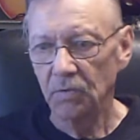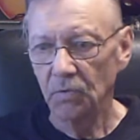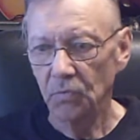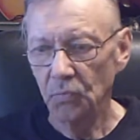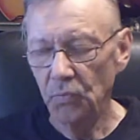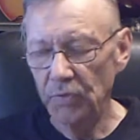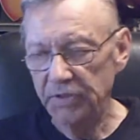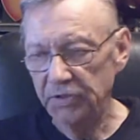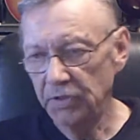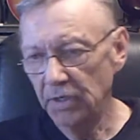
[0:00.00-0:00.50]

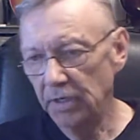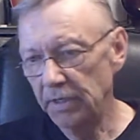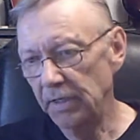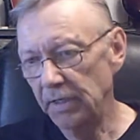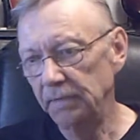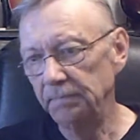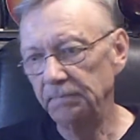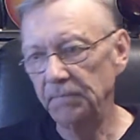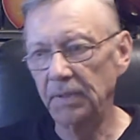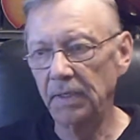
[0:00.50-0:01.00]
we
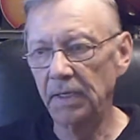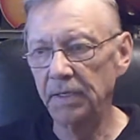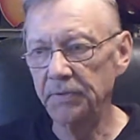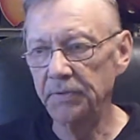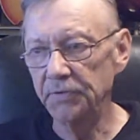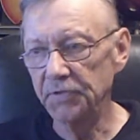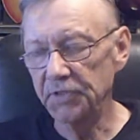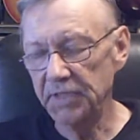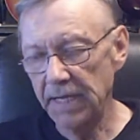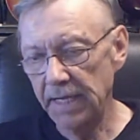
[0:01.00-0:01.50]
start
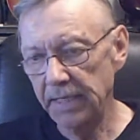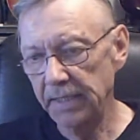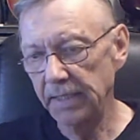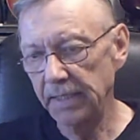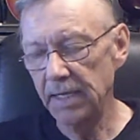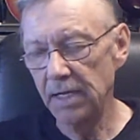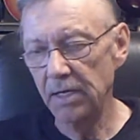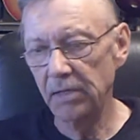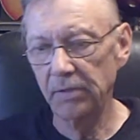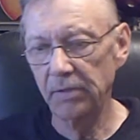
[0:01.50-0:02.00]

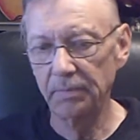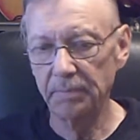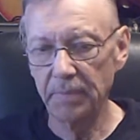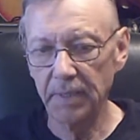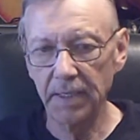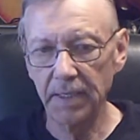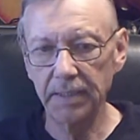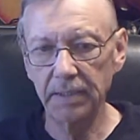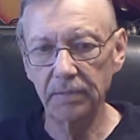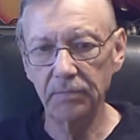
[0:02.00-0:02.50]
understanding how our
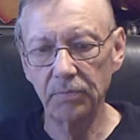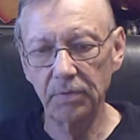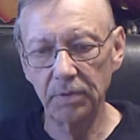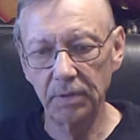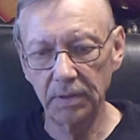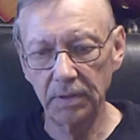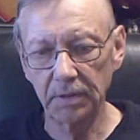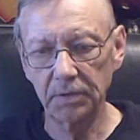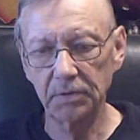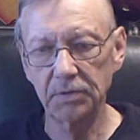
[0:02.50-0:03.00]
body
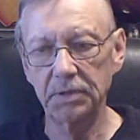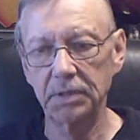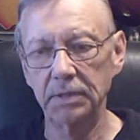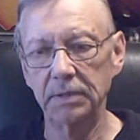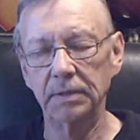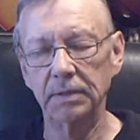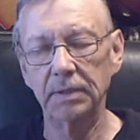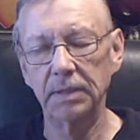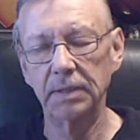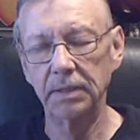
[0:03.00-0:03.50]
works
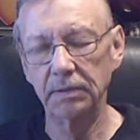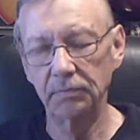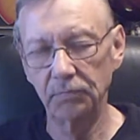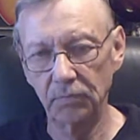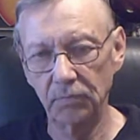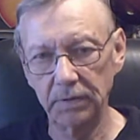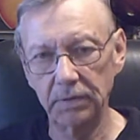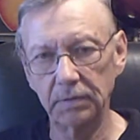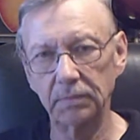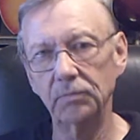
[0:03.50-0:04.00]
and
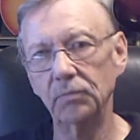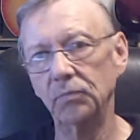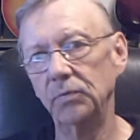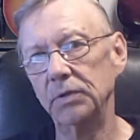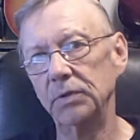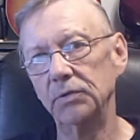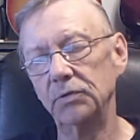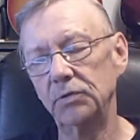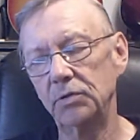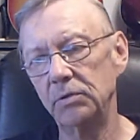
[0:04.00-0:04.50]

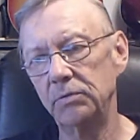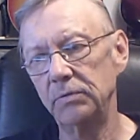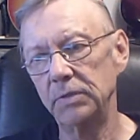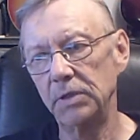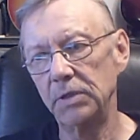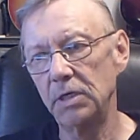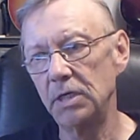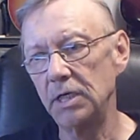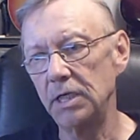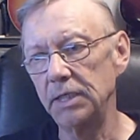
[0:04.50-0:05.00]
what's going
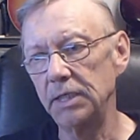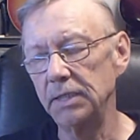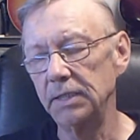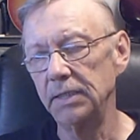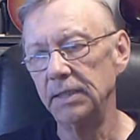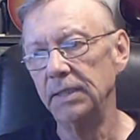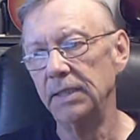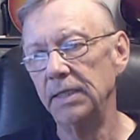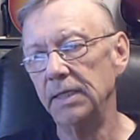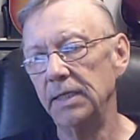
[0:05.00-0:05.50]
on,
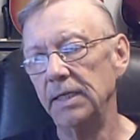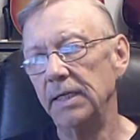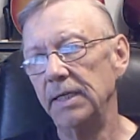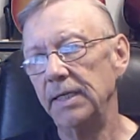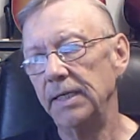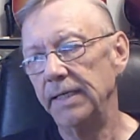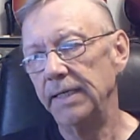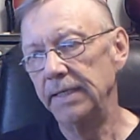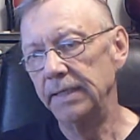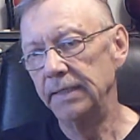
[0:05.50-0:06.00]

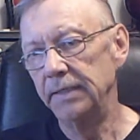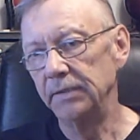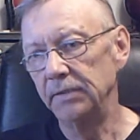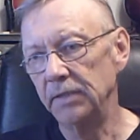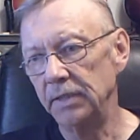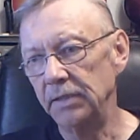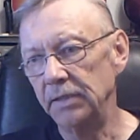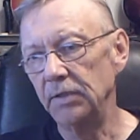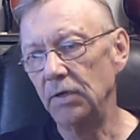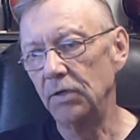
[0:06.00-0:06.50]
and
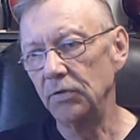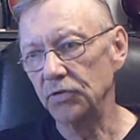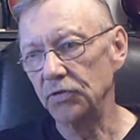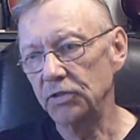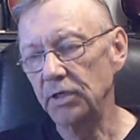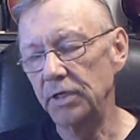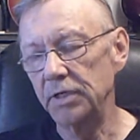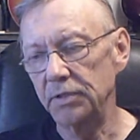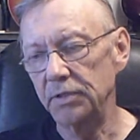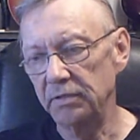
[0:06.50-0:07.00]
it all
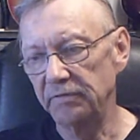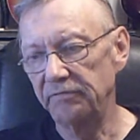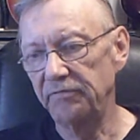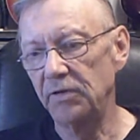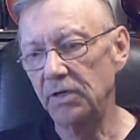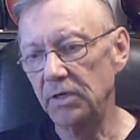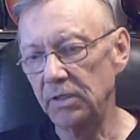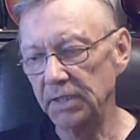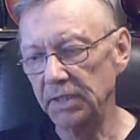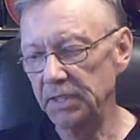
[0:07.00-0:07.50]
starts to
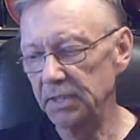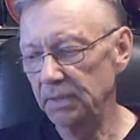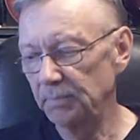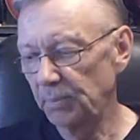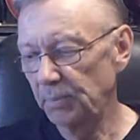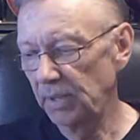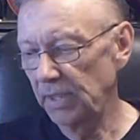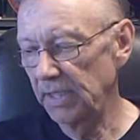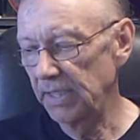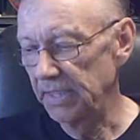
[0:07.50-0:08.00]
fall into
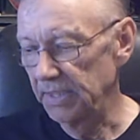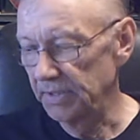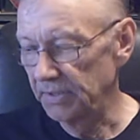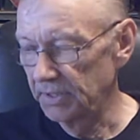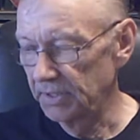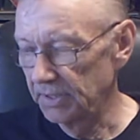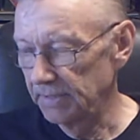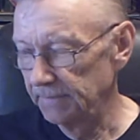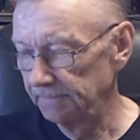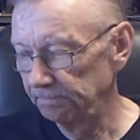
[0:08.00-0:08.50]
place.